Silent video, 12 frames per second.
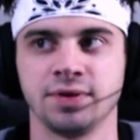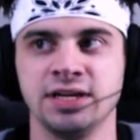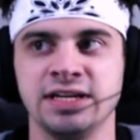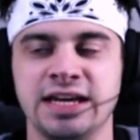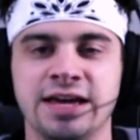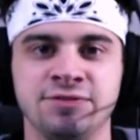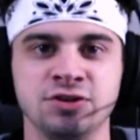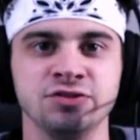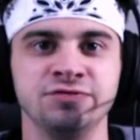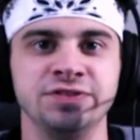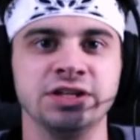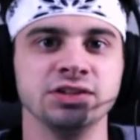If you
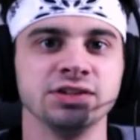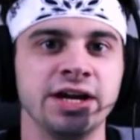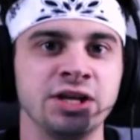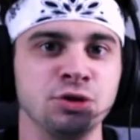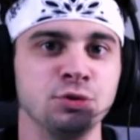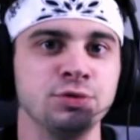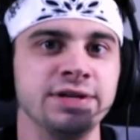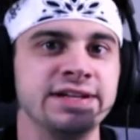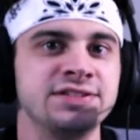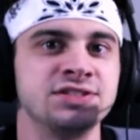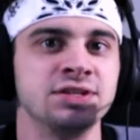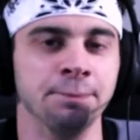feel like you
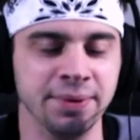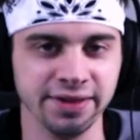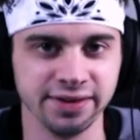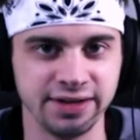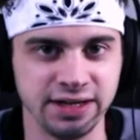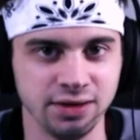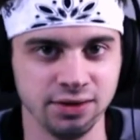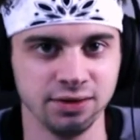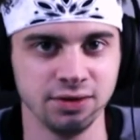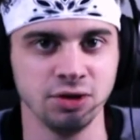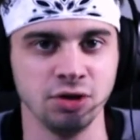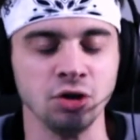need stability,
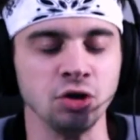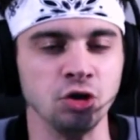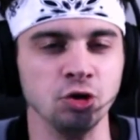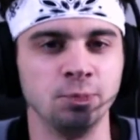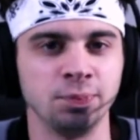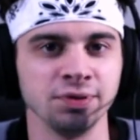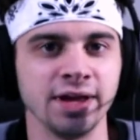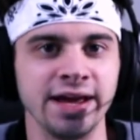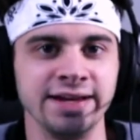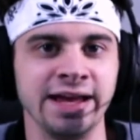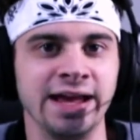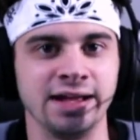you
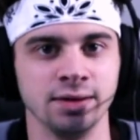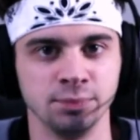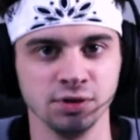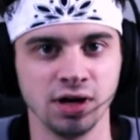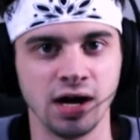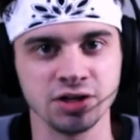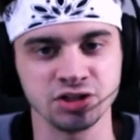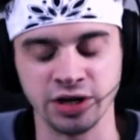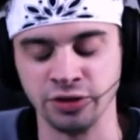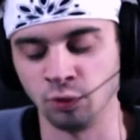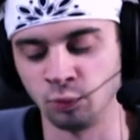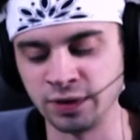play Kalen Ballage.
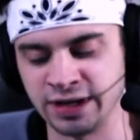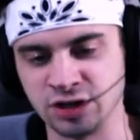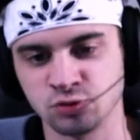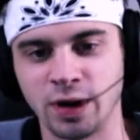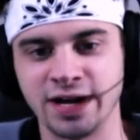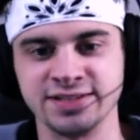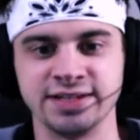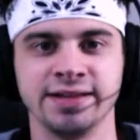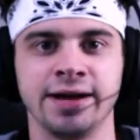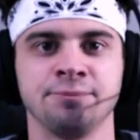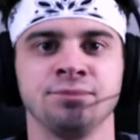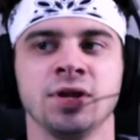And here's why I say
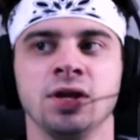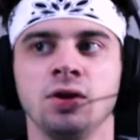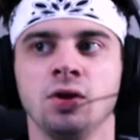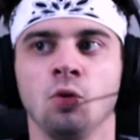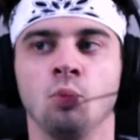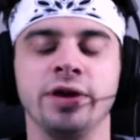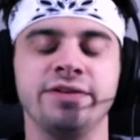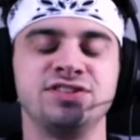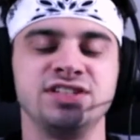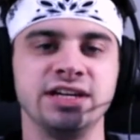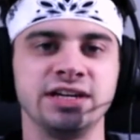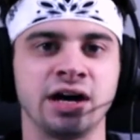that. We've
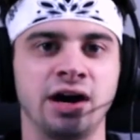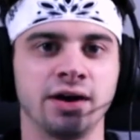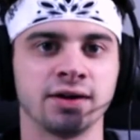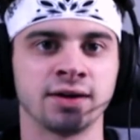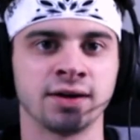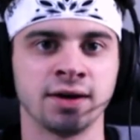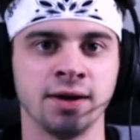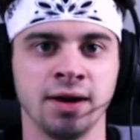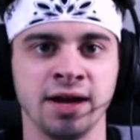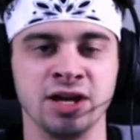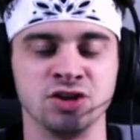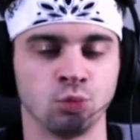seen Conner.
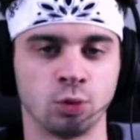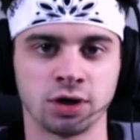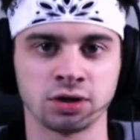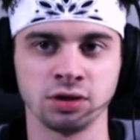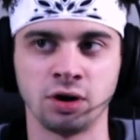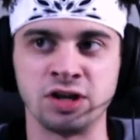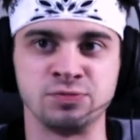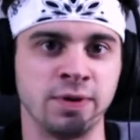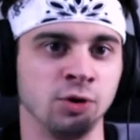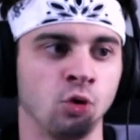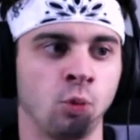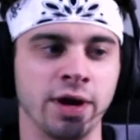His workload has
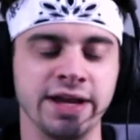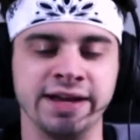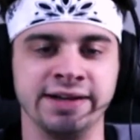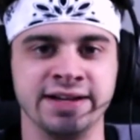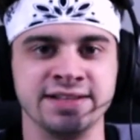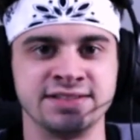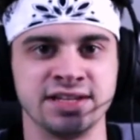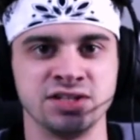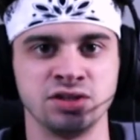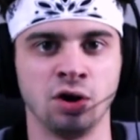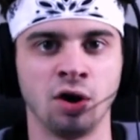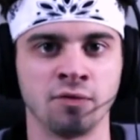been quite
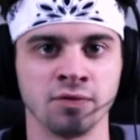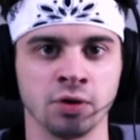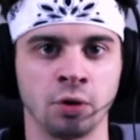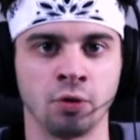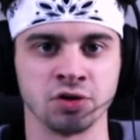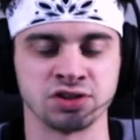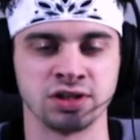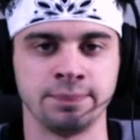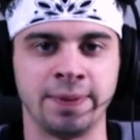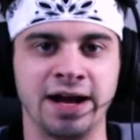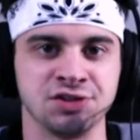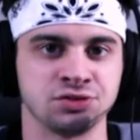inconsistent over the course of the
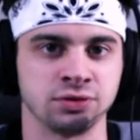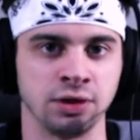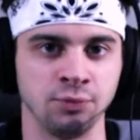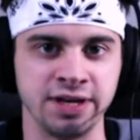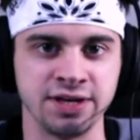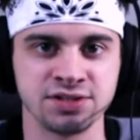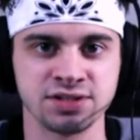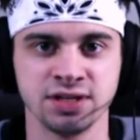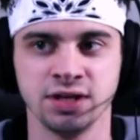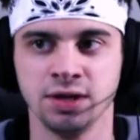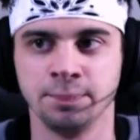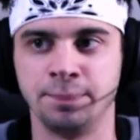past 3 weeks.
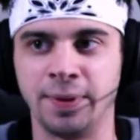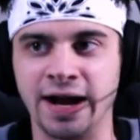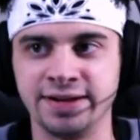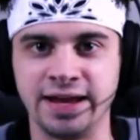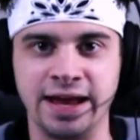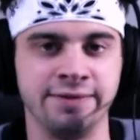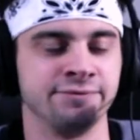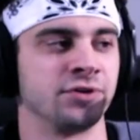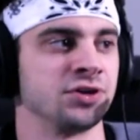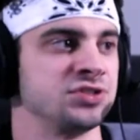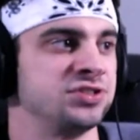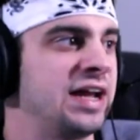Bad game
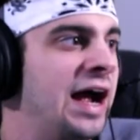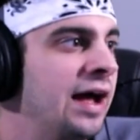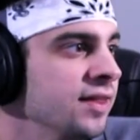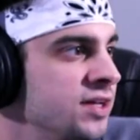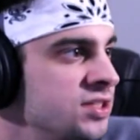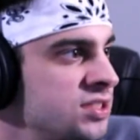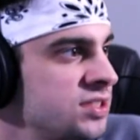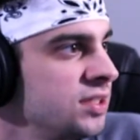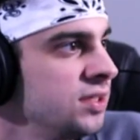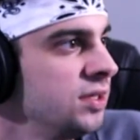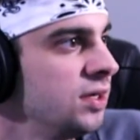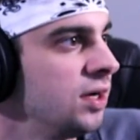versus Dallas.
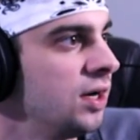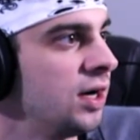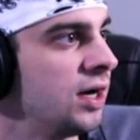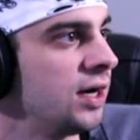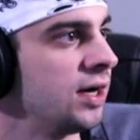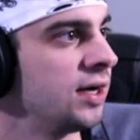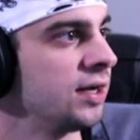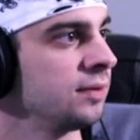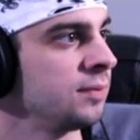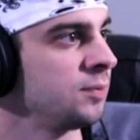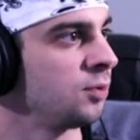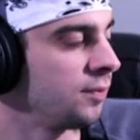Let
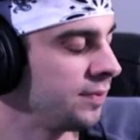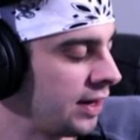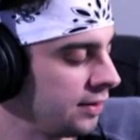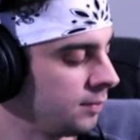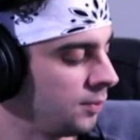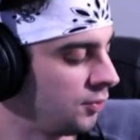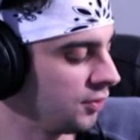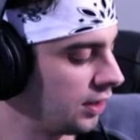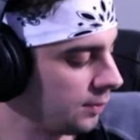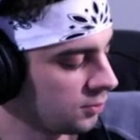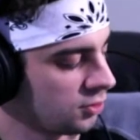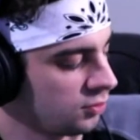me pull that
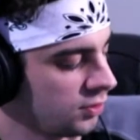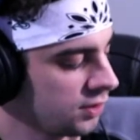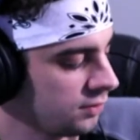up real quick.